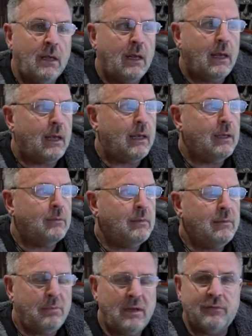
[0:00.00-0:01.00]
A
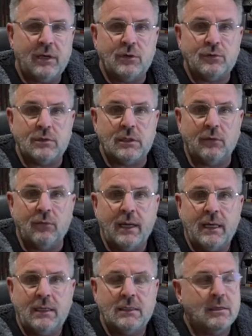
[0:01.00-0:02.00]
bit of an interesting
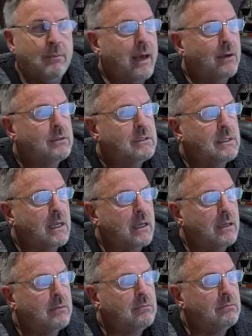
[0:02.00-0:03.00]
read. It's about,
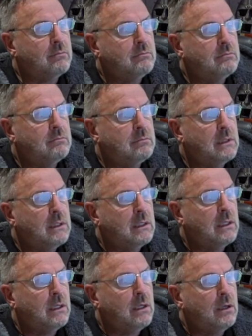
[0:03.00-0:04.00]

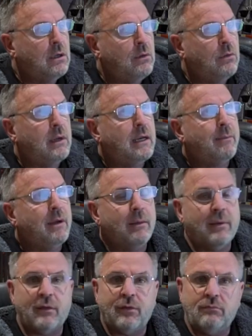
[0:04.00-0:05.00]
where am I,
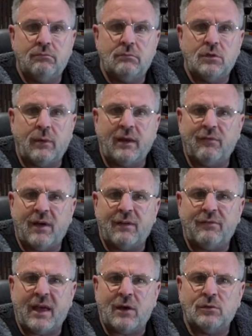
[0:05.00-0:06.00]
about
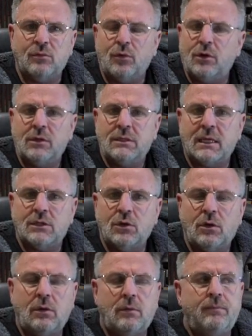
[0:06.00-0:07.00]
25,000 words, that's
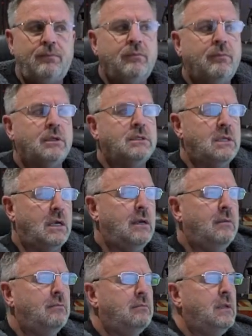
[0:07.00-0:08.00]
all. But
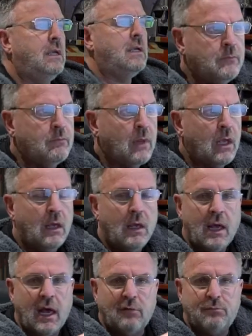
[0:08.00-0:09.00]

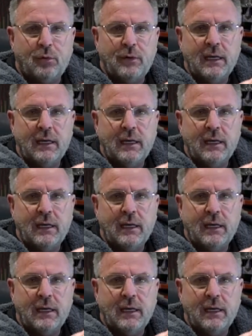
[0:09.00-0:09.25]
I've put it